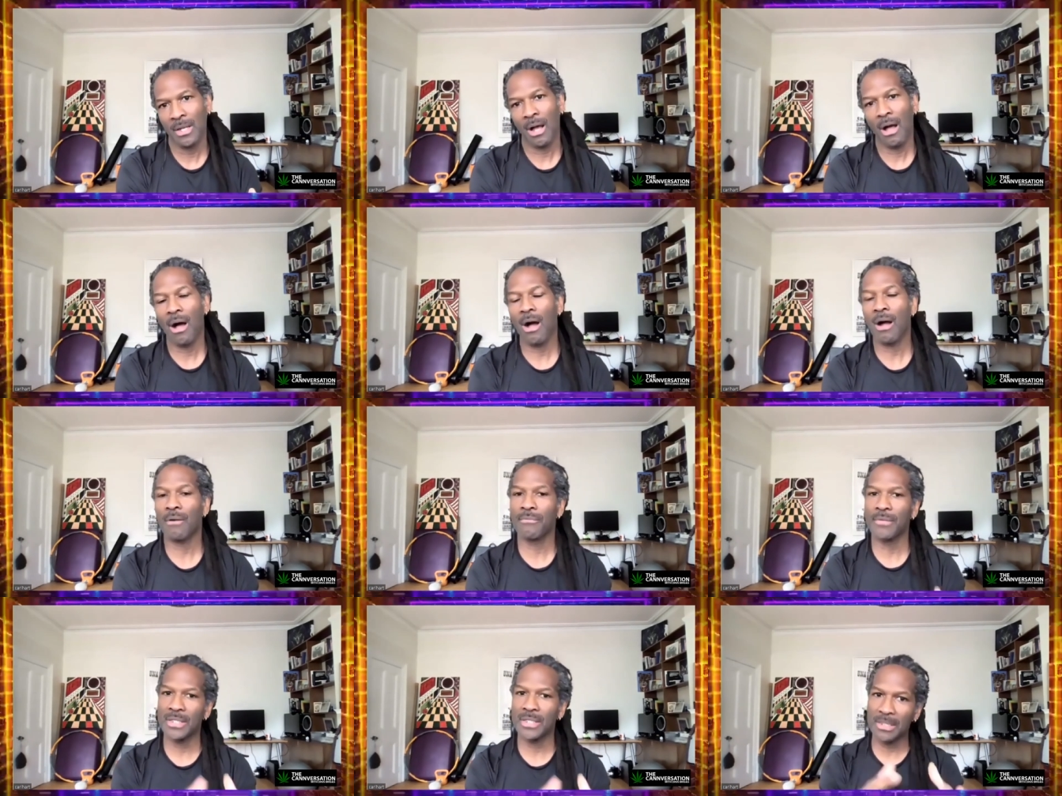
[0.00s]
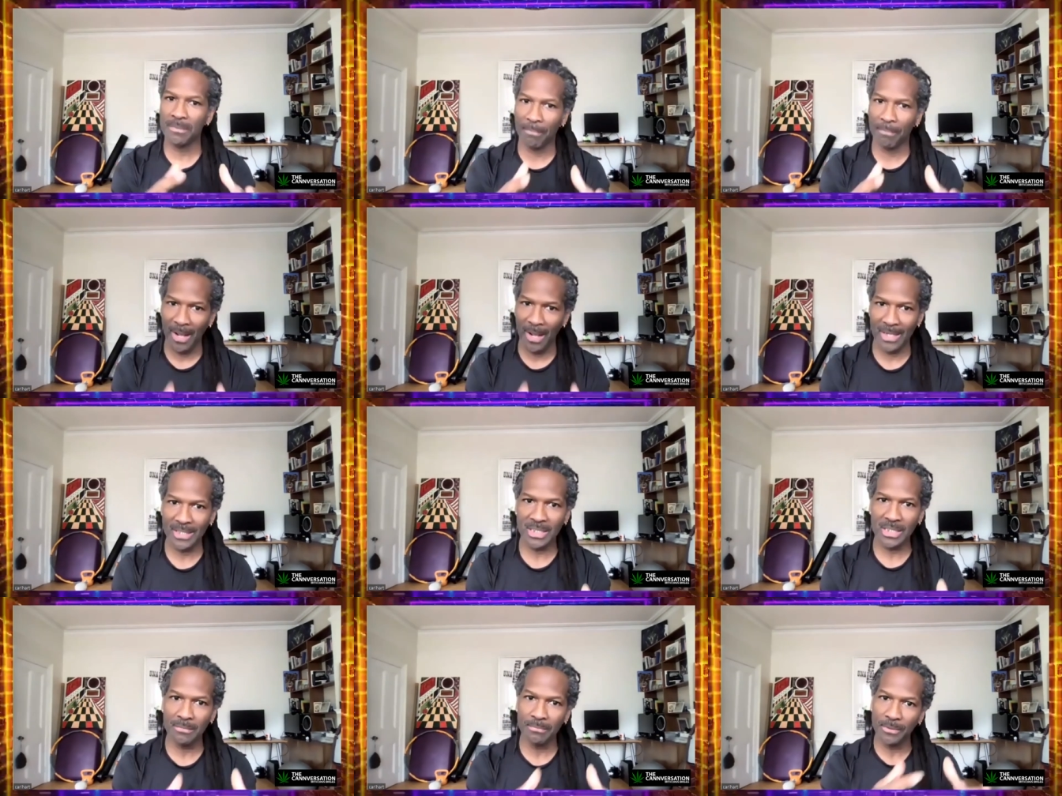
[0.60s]
are
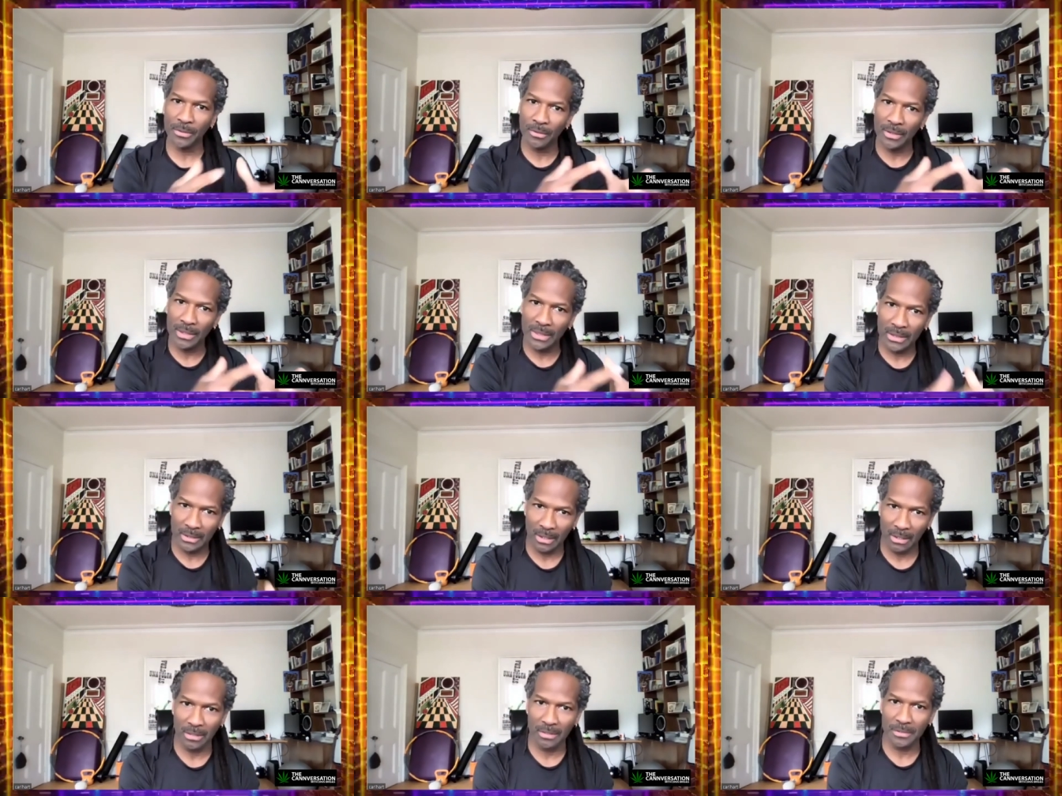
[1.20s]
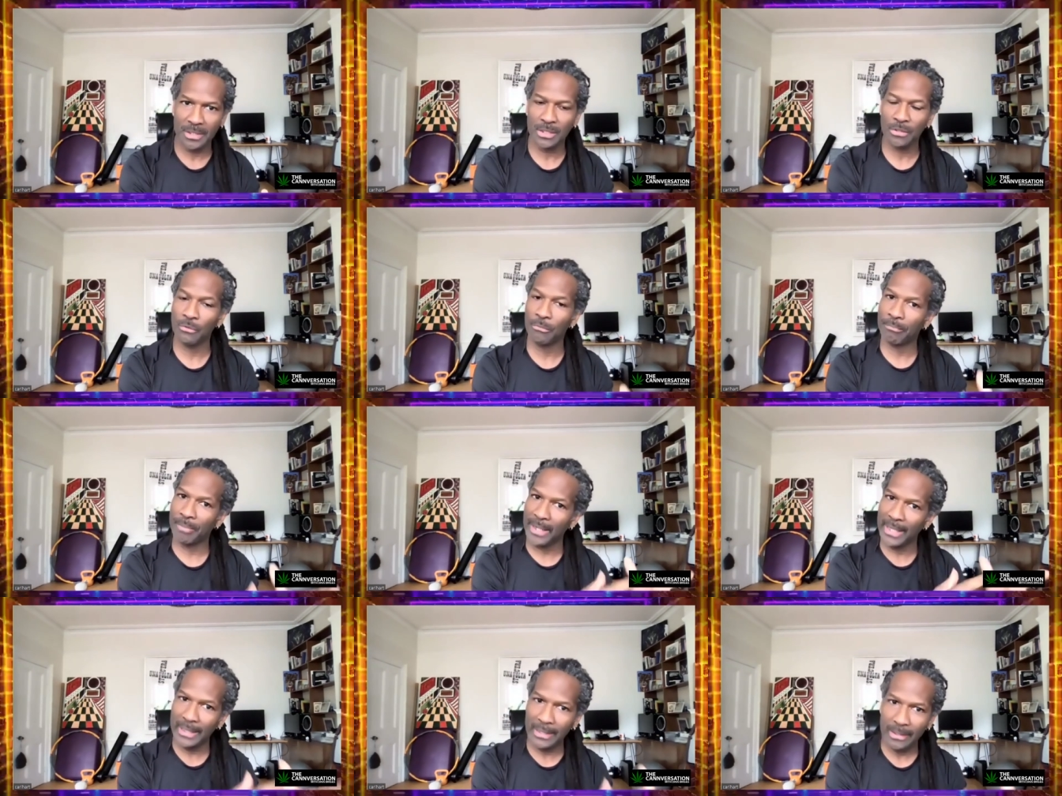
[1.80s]
responsible adults who
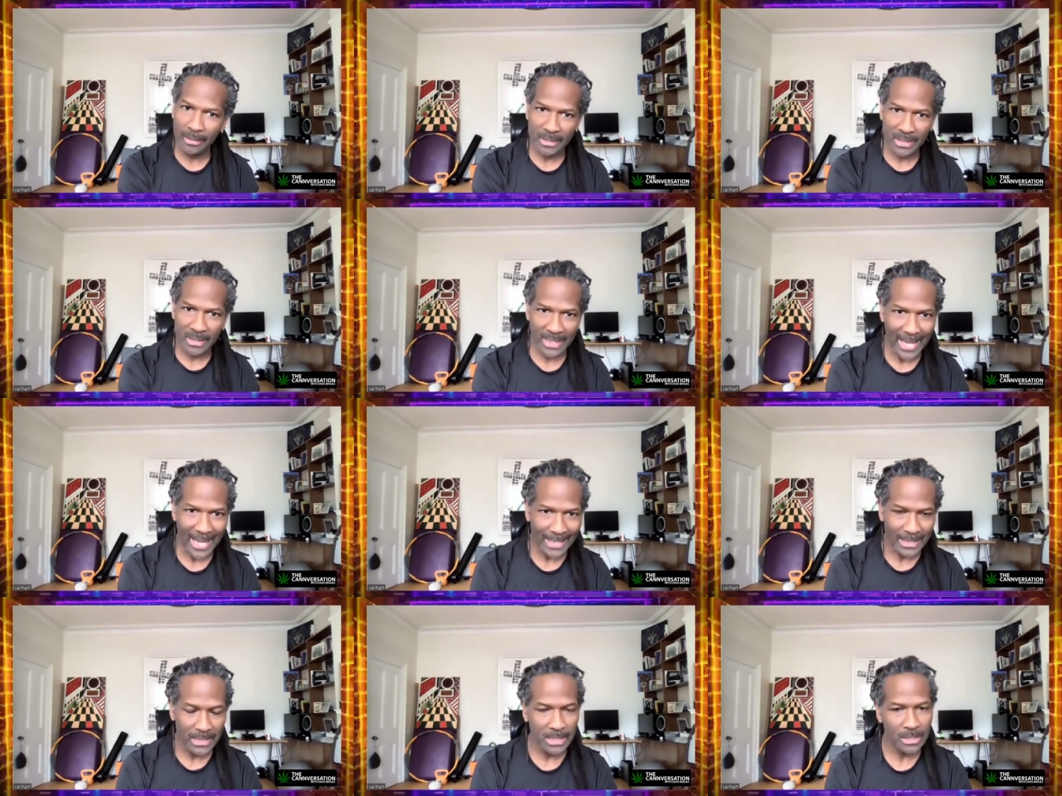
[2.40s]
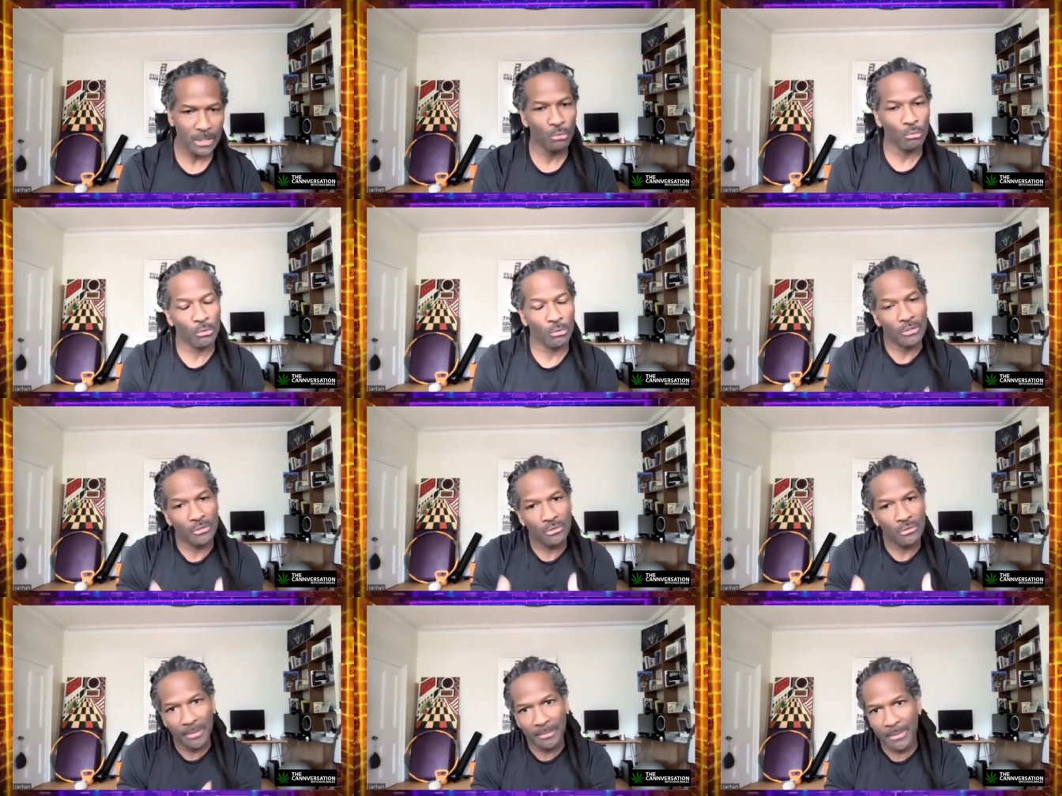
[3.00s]
pay their taxes, who
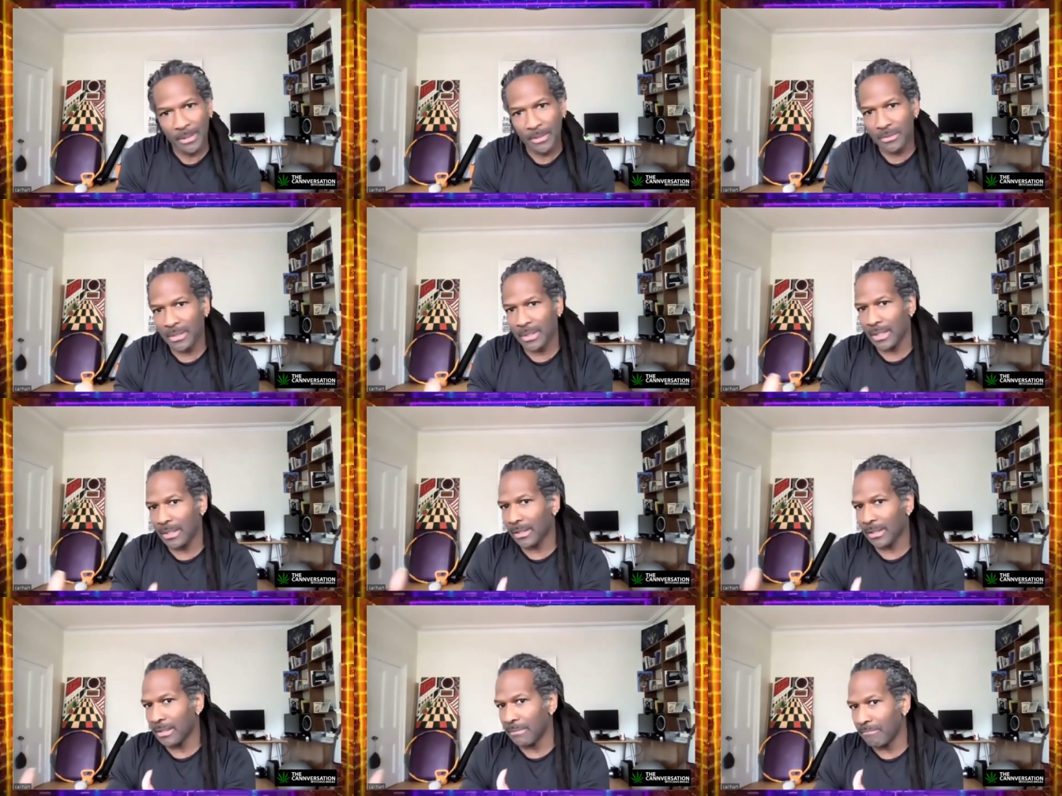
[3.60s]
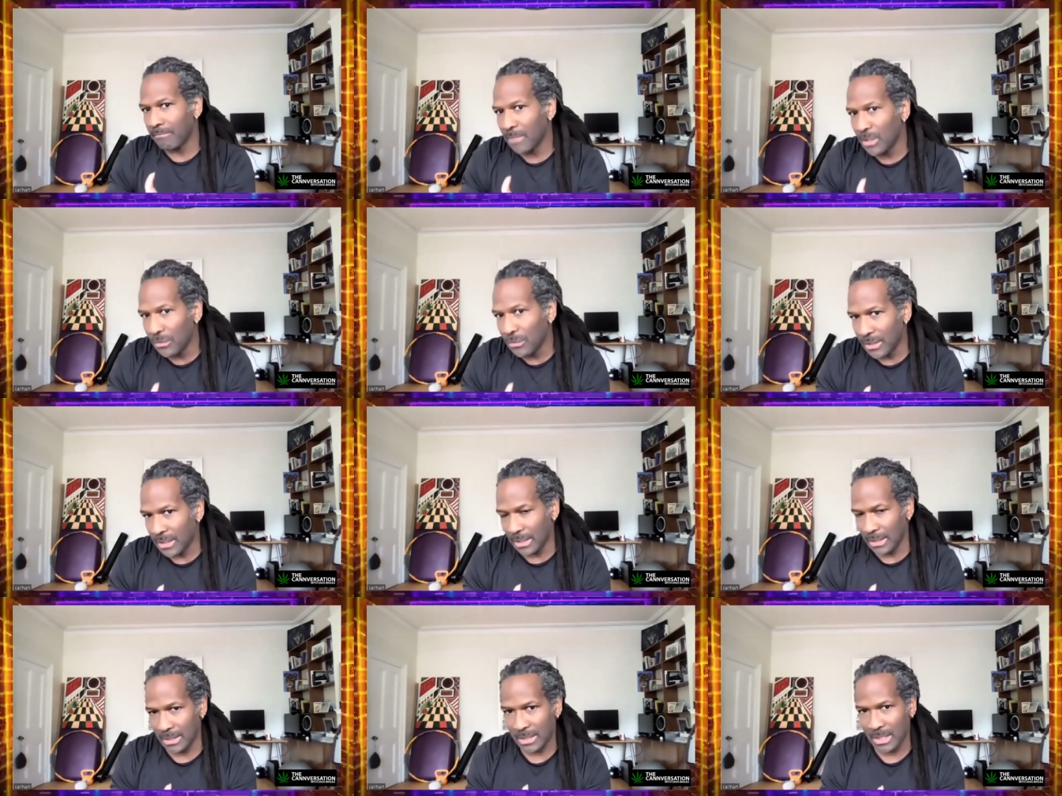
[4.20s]
contribute to their
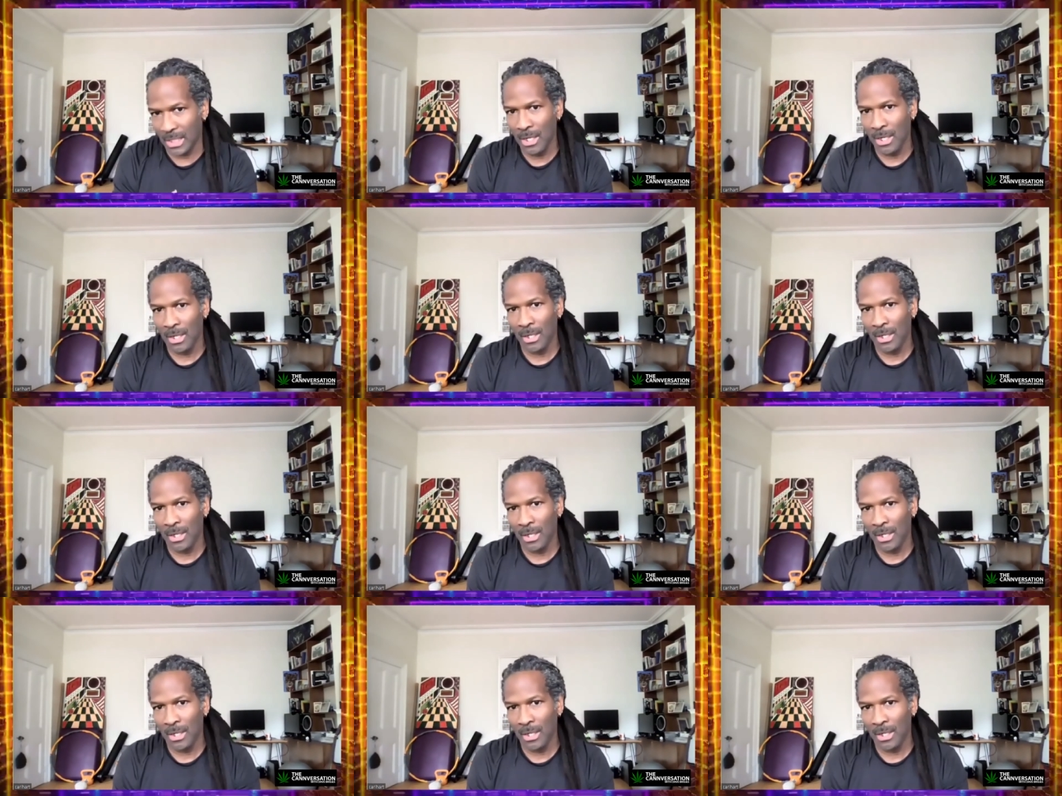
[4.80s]
communities,